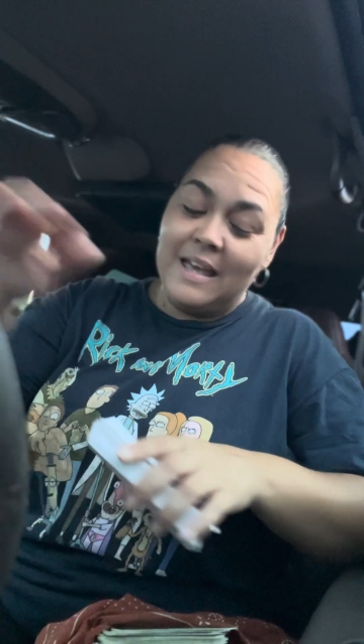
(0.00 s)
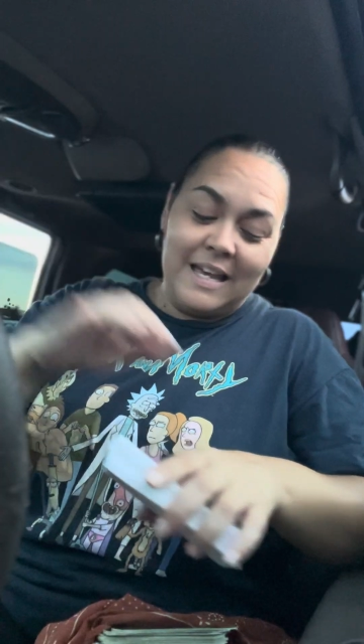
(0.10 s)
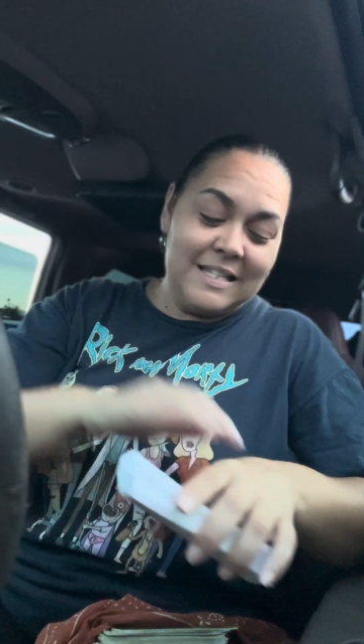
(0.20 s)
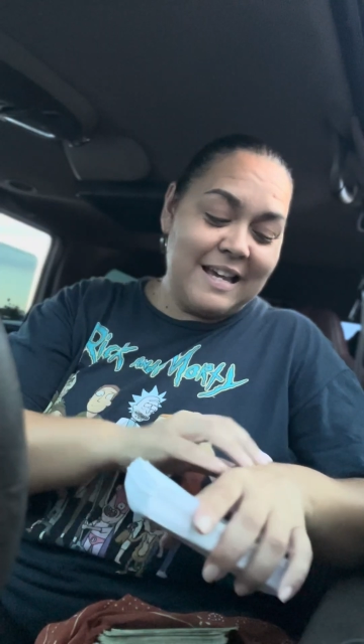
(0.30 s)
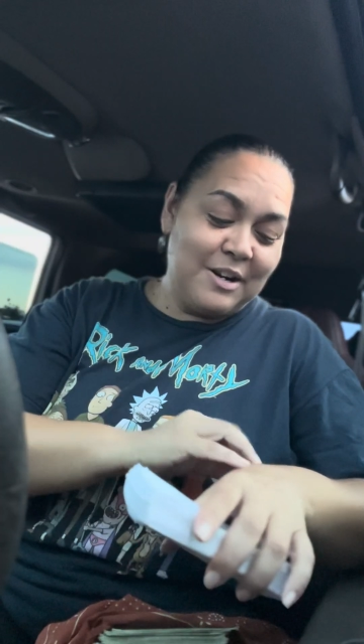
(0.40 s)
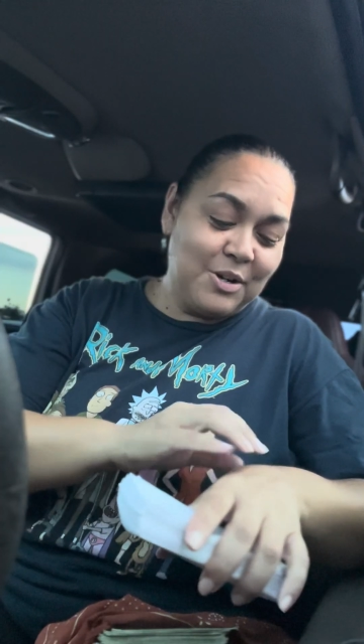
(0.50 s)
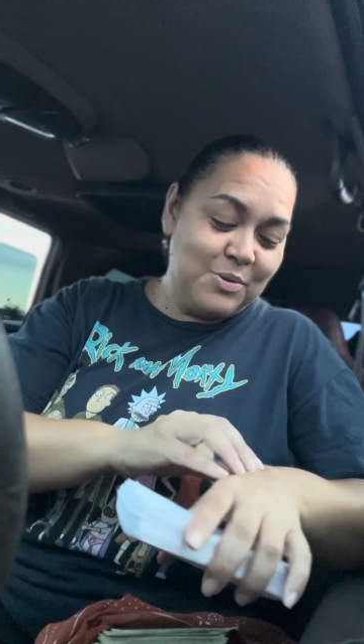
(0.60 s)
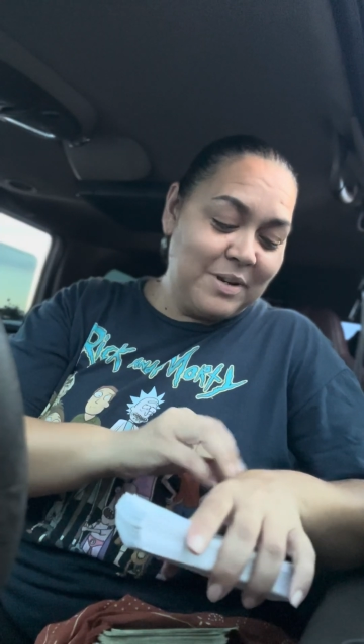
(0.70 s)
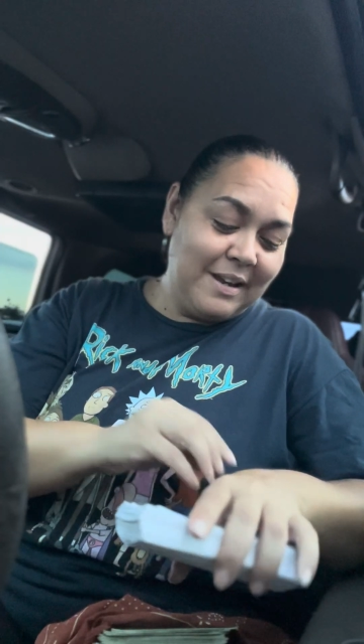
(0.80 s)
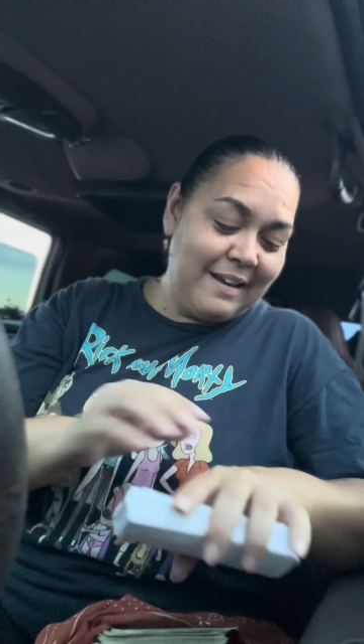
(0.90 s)
is at a
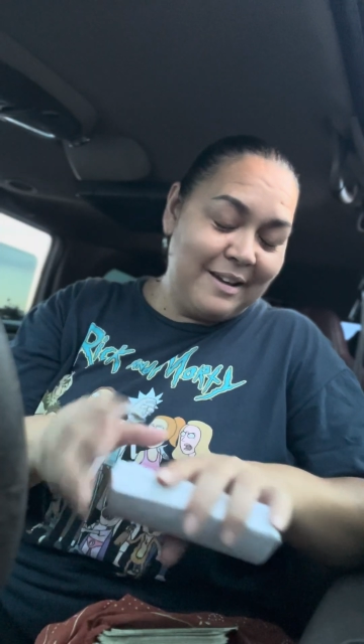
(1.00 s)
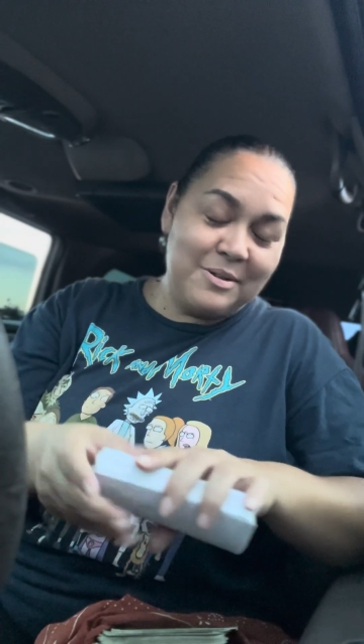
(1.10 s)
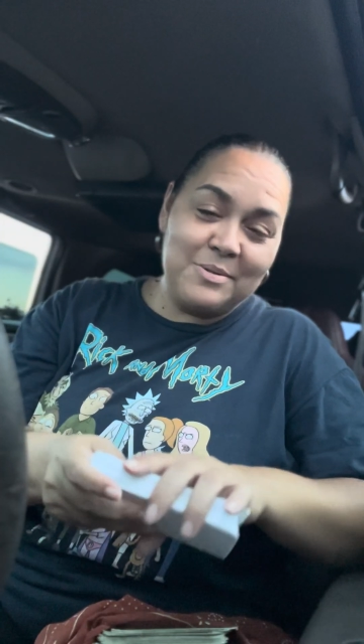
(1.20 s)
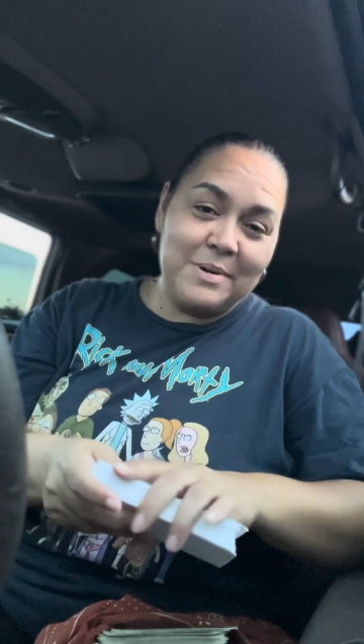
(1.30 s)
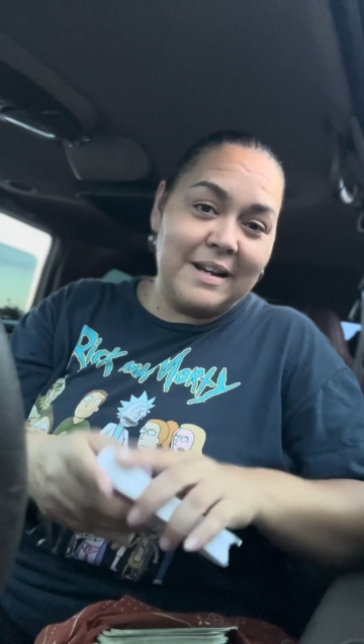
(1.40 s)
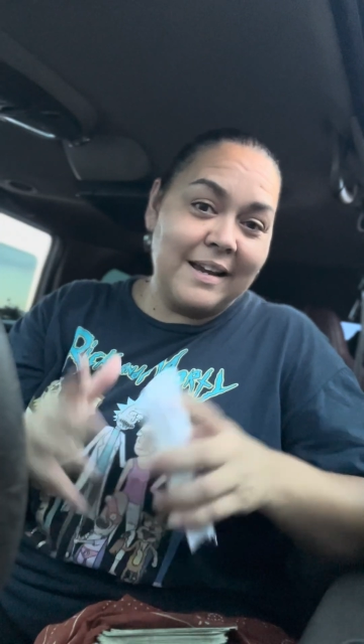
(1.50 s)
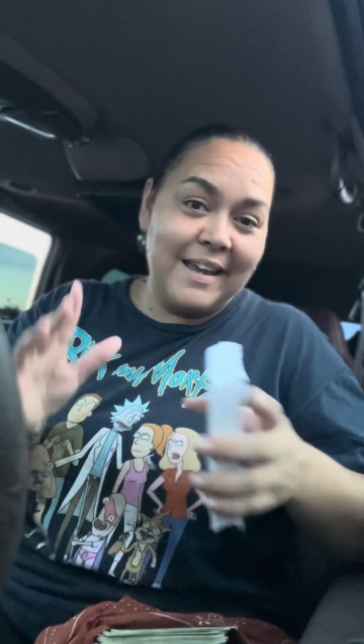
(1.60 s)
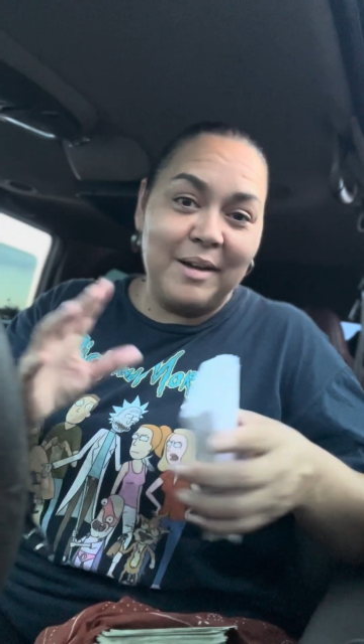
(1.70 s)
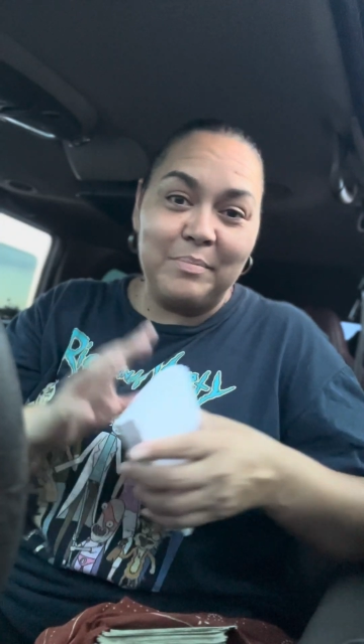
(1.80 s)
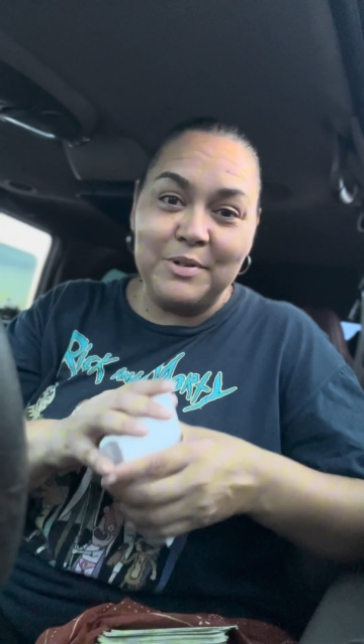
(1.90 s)
kooky angle and I
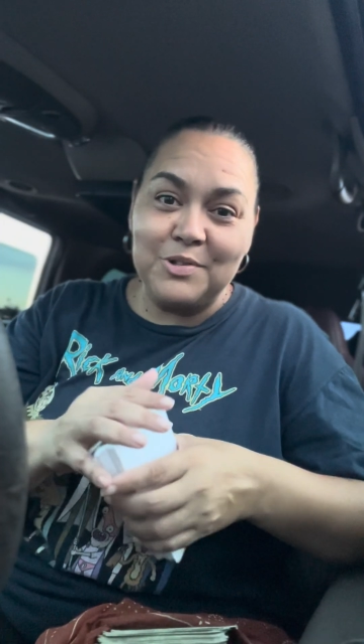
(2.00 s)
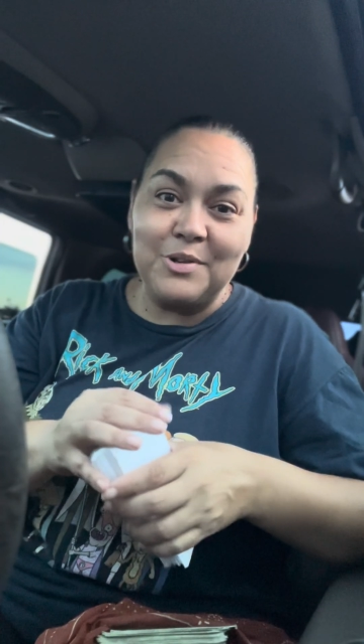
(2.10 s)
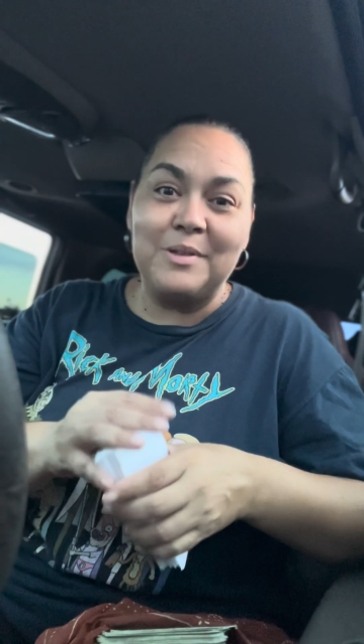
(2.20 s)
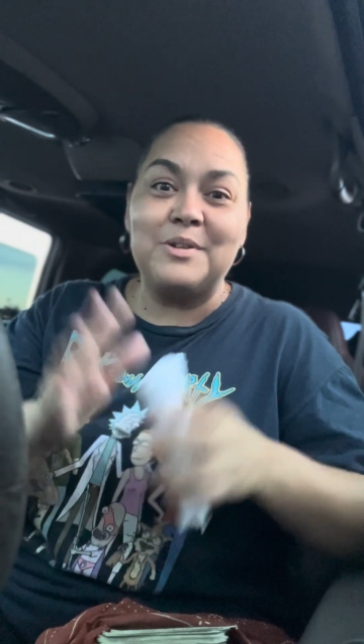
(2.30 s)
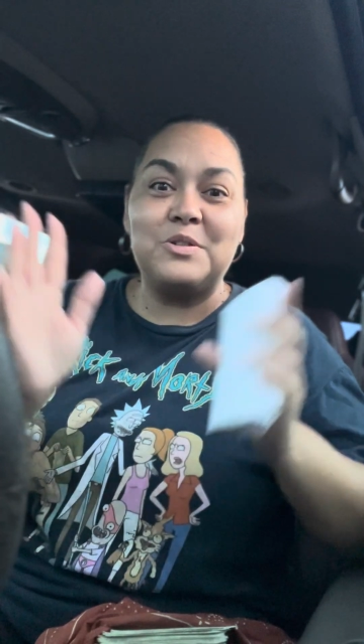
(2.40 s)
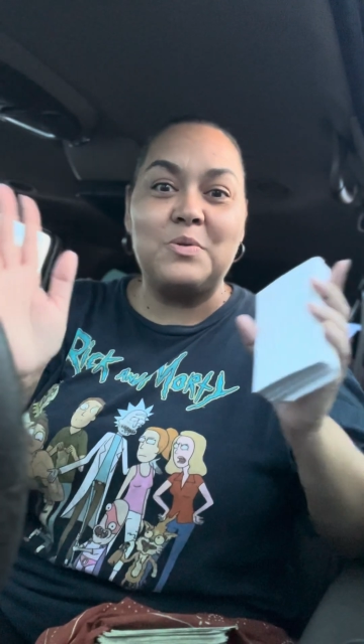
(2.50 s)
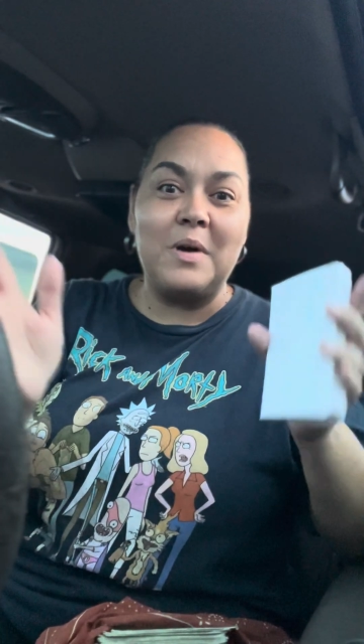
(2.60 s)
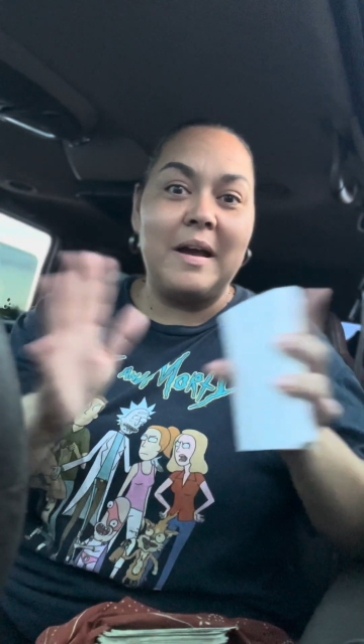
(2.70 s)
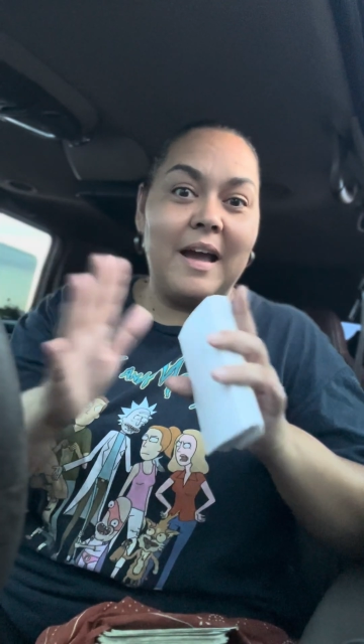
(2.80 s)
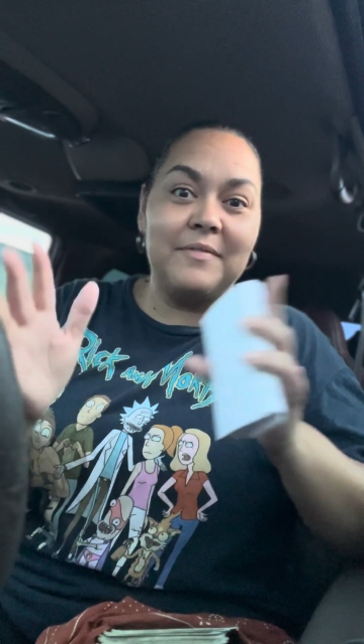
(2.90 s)
can't put y'all there, so
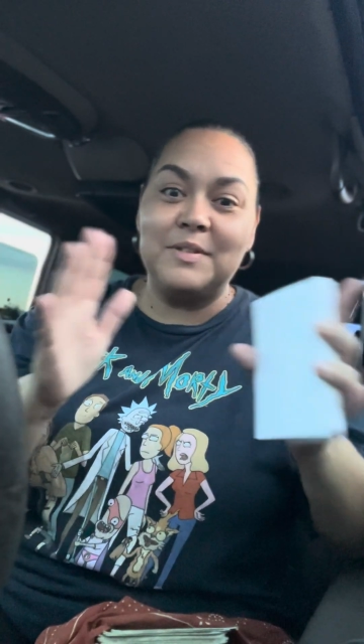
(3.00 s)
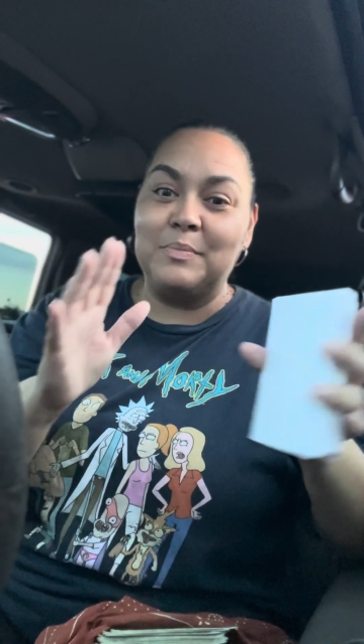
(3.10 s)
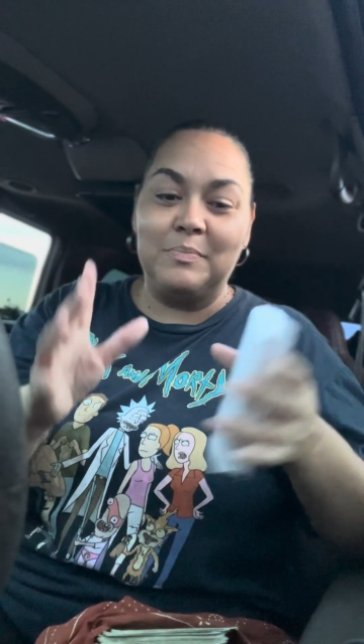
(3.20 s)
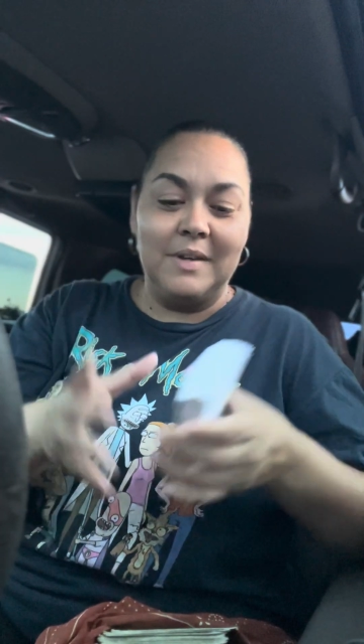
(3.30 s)
I have to,